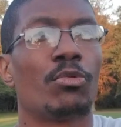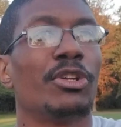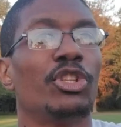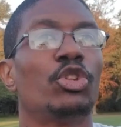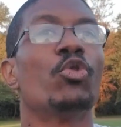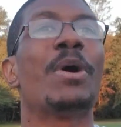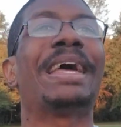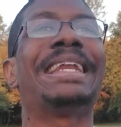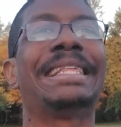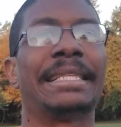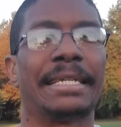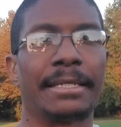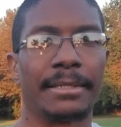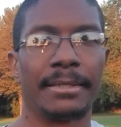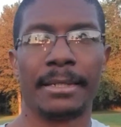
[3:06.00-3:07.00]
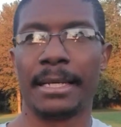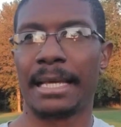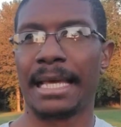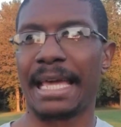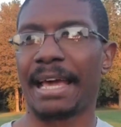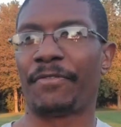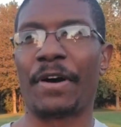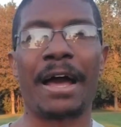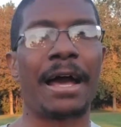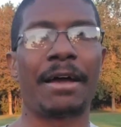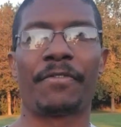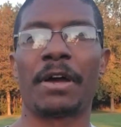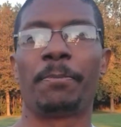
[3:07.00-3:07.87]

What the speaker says: can do anything. If I